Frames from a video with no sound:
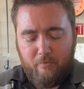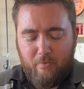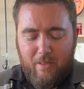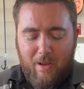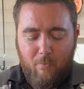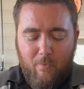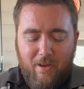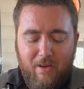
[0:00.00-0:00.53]

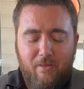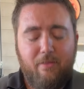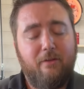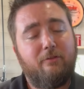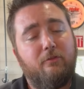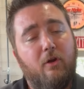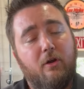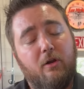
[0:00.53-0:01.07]
That way the
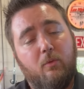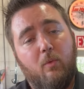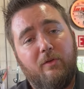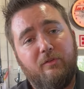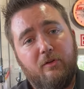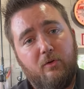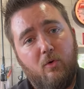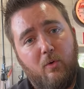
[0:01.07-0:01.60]
starter
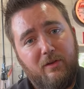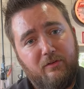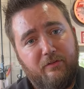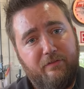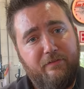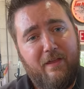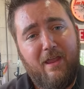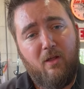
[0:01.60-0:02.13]
wasn't going to
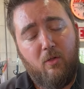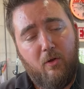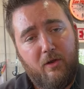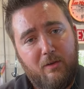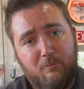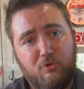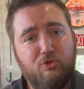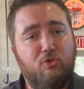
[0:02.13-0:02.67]
fail on
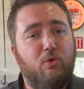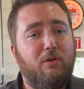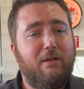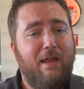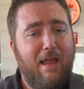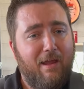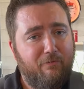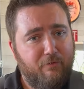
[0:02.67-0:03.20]
him
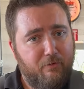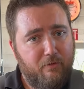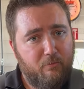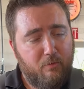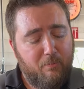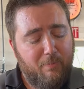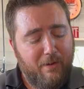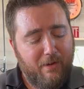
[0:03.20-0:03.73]
shortly after the
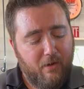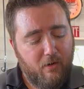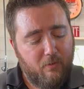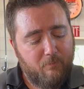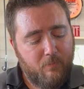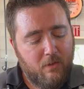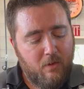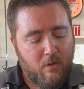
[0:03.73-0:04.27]
repair.
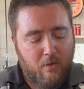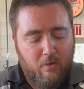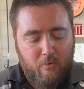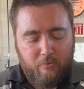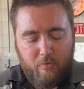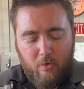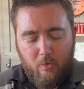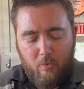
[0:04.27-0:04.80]

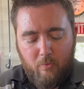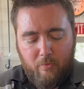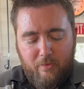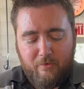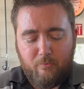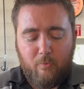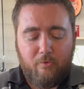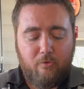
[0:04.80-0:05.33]
So
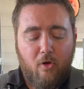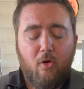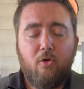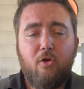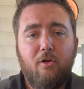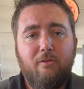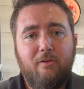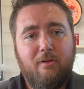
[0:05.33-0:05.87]
this one's all
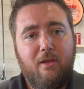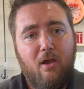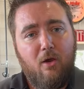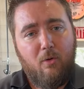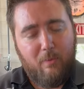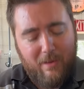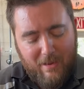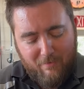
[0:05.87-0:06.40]
good to
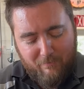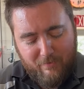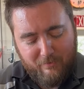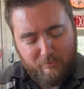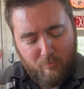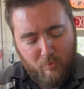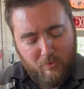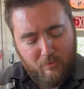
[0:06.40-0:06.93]
go. We have
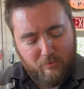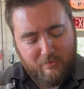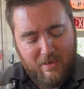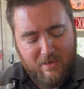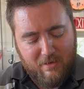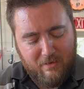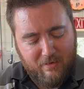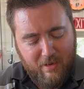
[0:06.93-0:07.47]
this one
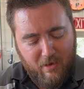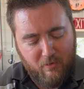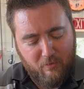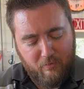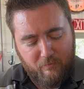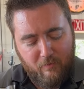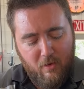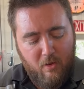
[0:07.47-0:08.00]
taken care
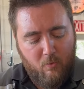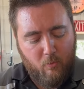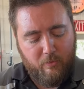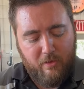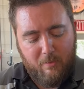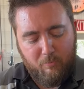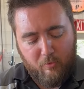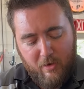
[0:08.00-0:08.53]
of with
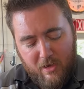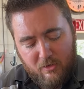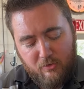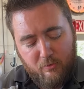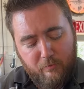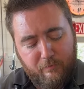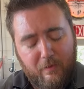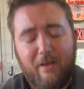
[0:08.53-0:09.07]
a brand
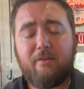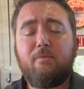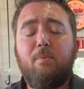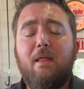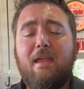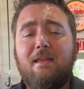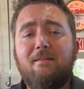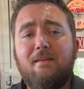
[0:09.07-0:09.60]
new flex
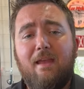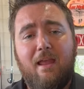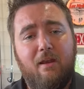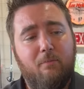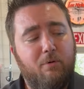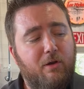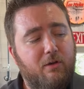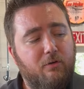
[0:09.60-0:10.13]
plate and
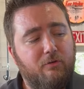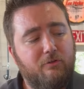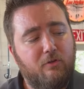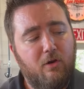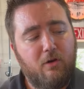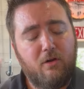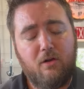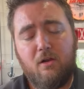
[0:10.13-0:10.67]
a brand new
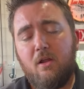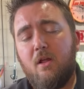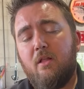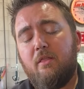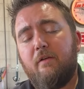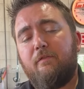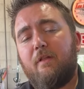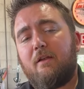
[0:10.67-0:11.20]
starter.
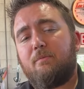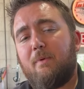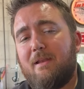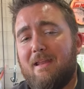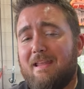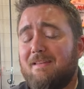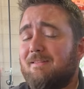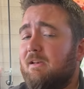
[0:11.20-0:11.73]
The flex plate
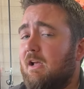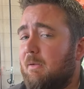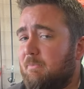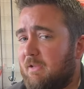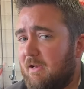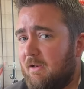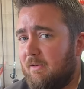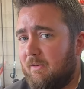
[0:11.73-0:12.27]
is an
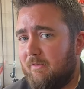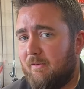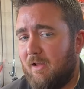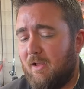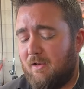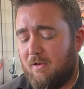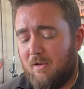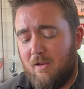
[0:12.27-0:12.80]
updated
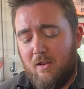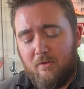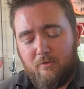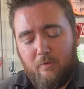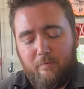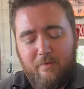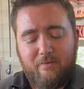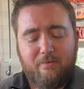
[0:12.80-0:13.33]
design.
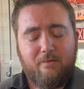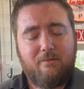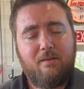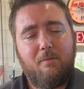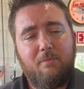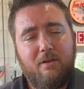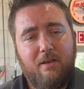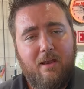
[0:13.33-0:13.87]
So if this is
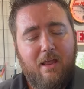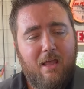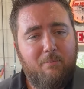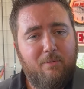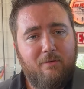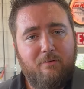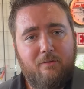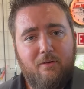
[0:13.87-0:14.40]
something that
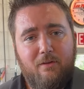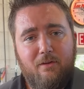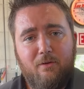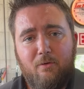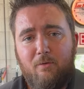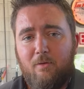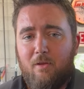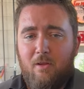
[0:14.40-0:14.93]
happens to
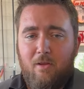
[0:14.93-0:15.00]
you,